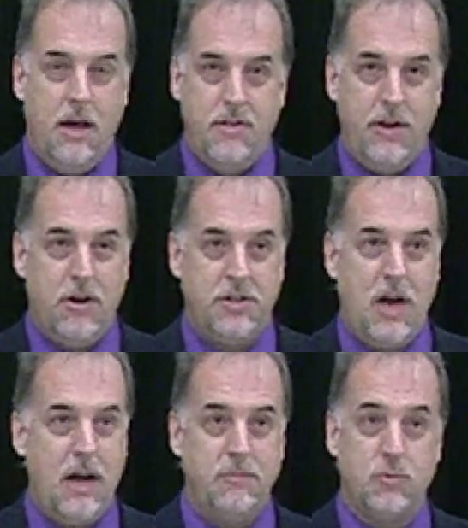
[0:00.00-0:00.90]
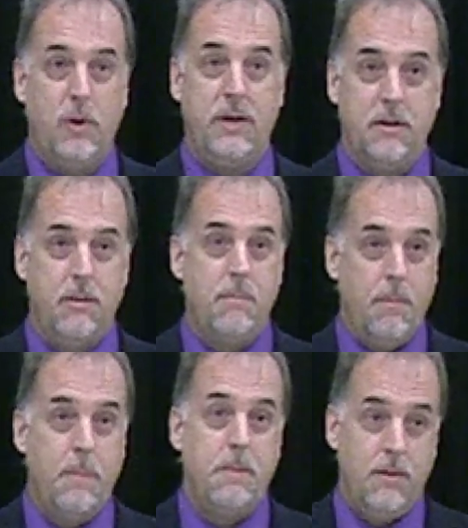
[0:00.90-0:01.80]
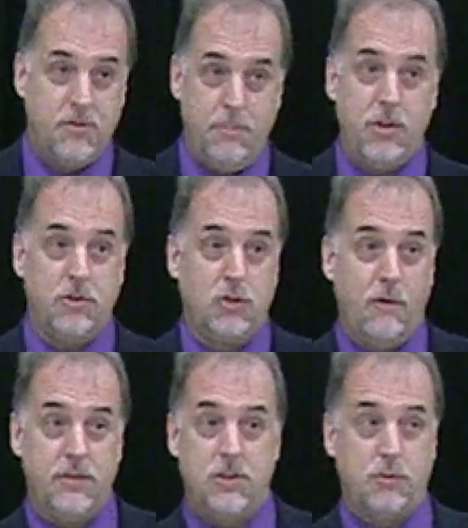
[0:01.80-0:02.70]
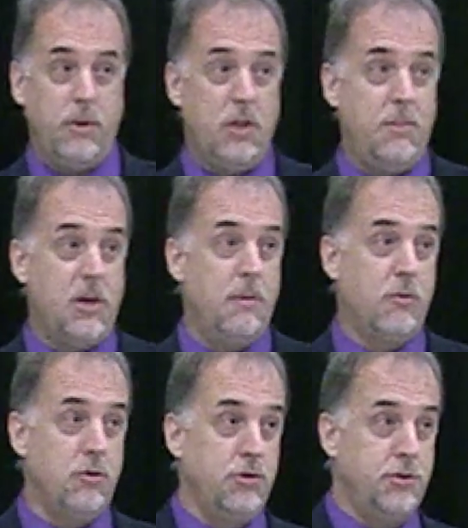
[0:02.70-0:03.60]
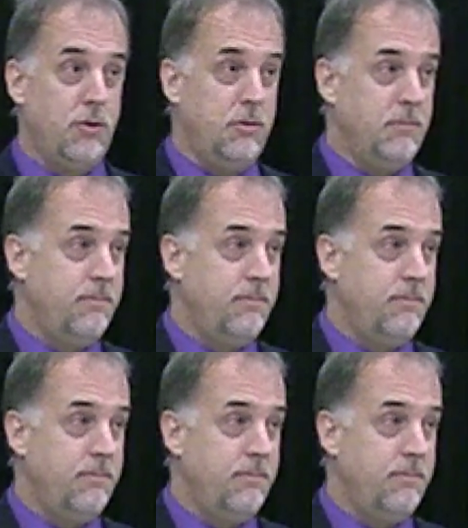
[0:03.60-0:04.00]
there are times when some of those services really become crucial.